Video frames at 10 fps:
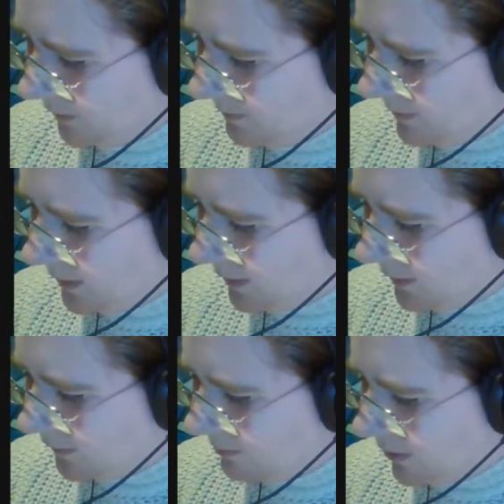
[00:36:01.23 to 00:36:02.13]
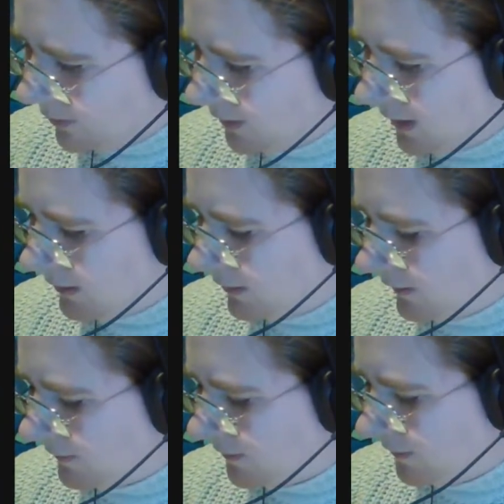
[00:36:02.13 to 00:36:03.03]
about a small town in
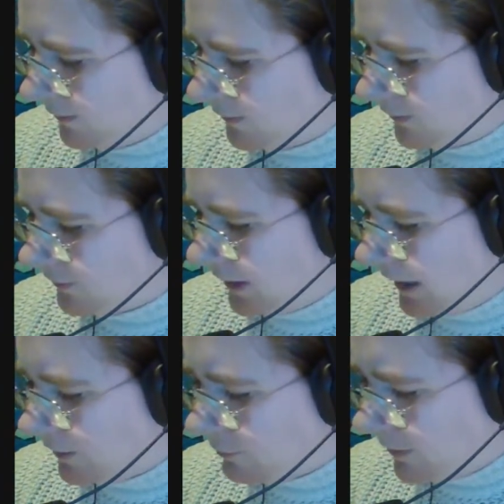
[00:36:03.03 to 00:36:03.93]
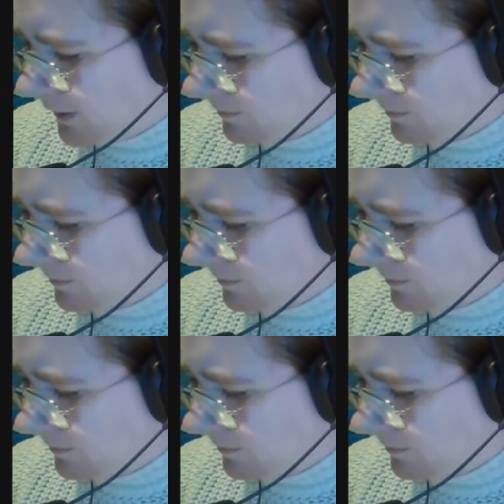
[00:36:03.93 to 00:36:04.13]
Saskatchewan.